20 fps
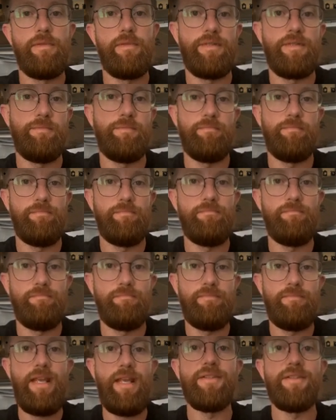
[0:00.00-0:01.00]
that's
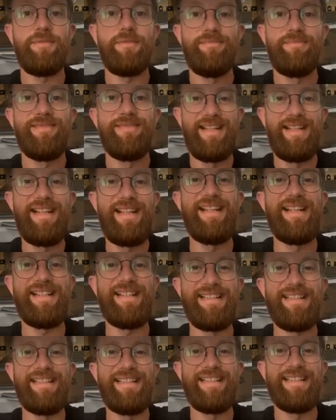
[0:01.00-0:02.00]
yes.
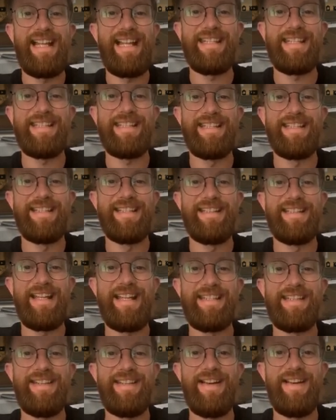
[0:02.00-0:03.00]
That's the
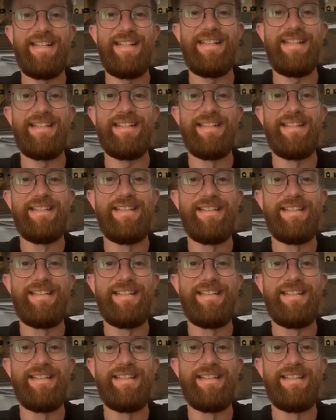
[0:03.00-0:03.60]
idea.